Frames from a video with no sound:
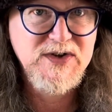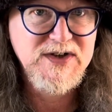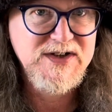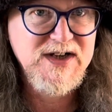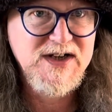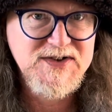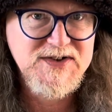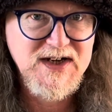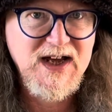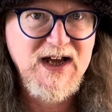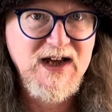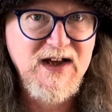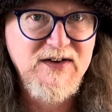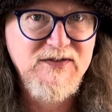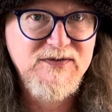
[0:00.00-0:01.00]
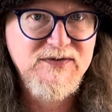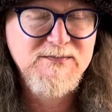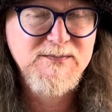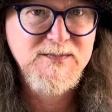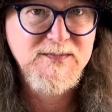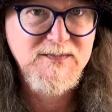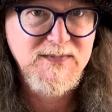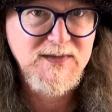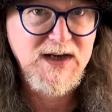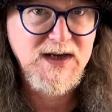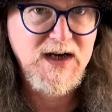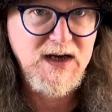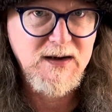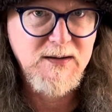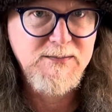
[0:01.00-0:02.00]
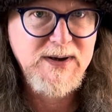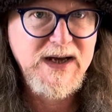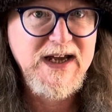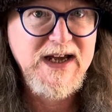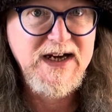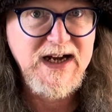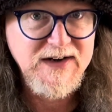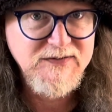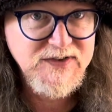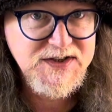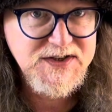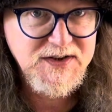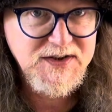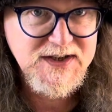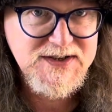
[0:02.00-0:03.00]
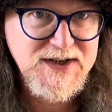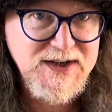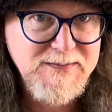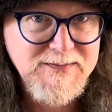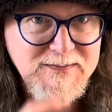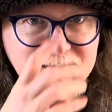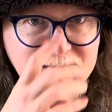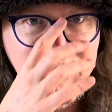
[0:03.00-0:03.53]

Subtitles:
It doesn't have paid advertising.